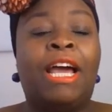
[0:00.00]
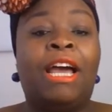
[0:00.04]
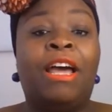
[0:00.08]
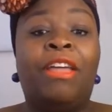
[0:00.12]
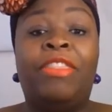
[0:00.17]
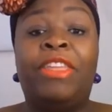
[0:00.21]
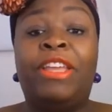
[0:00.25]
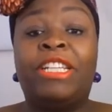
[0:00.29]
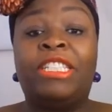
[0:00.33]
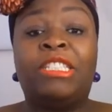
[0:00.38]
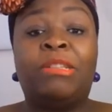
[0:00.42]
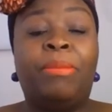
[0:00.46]

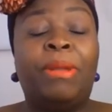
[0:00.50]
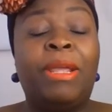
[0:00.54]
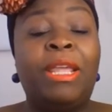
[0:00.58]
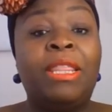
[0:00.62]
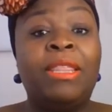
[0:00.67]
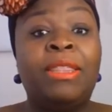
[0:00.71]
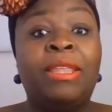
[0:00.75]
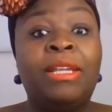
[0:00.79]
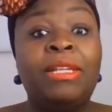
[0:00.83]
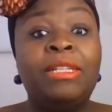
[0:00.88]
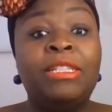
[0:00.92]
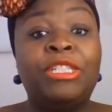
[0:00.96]
They explain
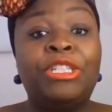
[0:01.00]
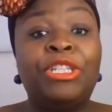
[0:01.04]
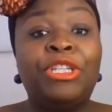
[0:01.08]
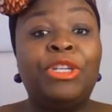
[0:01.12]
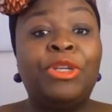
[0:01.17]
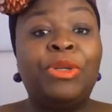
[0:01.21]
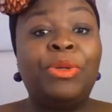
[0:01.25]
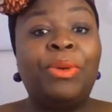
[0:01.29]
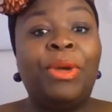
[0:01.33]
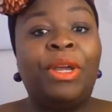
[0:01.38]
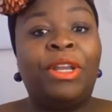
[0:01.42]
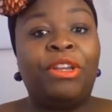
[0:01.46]
things to
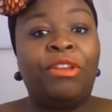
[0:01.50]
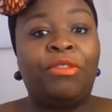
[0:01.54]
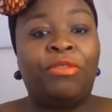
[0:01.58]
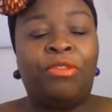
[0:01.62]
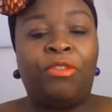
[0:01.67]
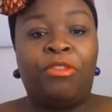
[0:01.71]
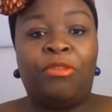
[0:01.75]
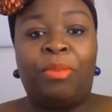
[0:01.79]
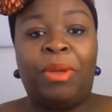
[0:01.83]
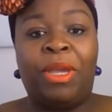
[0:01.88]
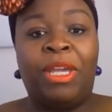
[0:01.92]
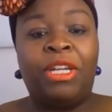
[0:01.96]
you, and if
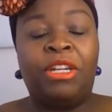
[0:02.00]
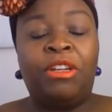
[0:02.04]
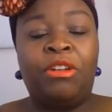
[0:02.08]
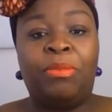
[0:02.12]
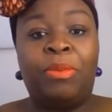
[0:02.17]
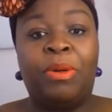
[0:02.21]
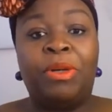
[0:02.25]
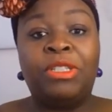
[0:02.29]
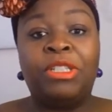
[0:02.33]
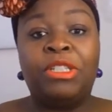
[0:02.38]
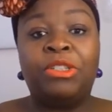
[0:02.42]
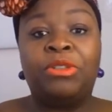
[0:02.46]
you've paid a
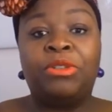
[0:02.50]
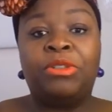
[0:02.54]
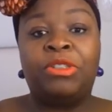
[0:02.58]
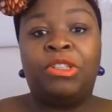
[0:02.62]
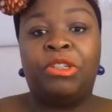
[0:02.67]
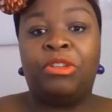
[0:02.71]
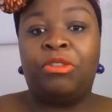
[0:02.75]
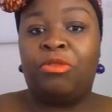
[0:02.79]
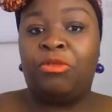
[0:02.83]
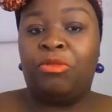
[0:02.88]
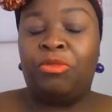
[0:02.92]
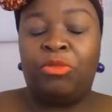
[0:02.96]
deposit or if
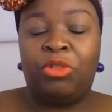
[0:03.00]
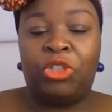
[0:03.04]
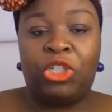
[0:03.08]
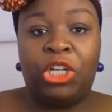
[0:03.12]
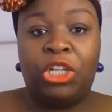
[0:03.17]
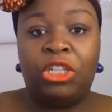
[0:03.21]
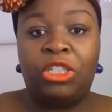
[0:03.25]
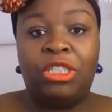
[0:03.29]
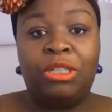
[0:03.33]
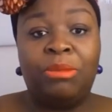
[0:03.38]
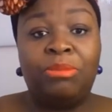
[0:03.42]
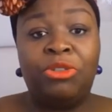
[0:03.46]
you've
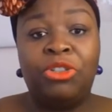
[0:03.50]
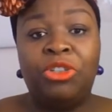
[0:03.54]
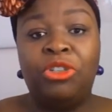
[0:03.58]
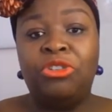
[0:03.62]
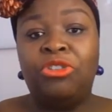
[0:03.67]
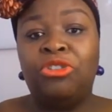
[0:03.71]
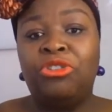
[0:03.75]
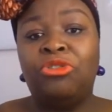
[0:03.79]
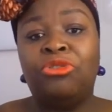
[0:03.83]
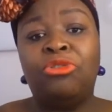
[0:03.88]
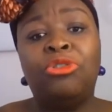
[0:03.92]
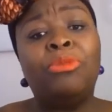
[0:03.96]
charged something
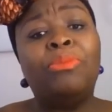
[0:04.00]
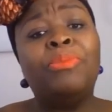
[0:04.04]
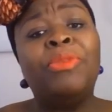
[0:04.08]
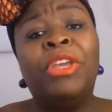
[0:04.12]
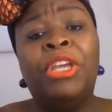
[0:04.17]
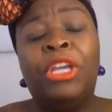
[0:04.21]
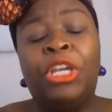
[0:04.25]
into your room,